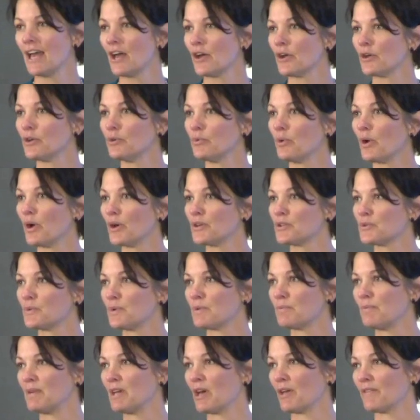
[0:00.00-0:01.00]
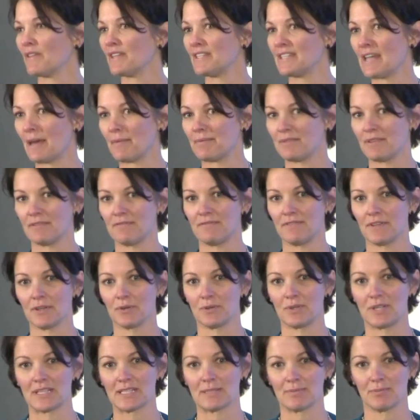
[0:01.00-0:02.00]
who worked with me on the Depth of
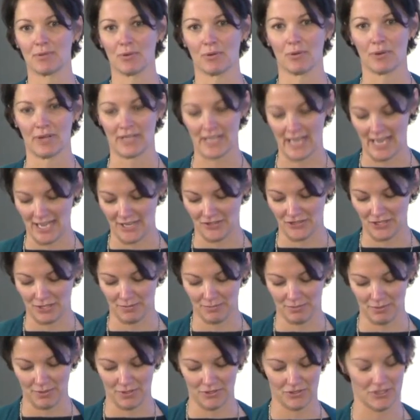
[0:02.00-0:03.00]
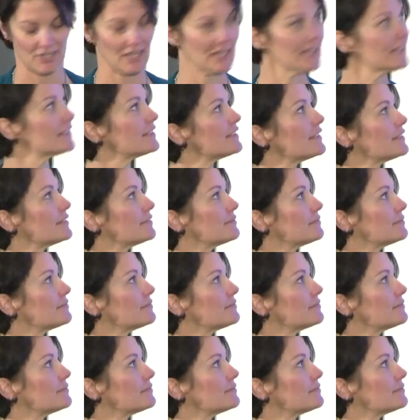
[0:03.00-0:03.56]
Field Exploring Ageing project.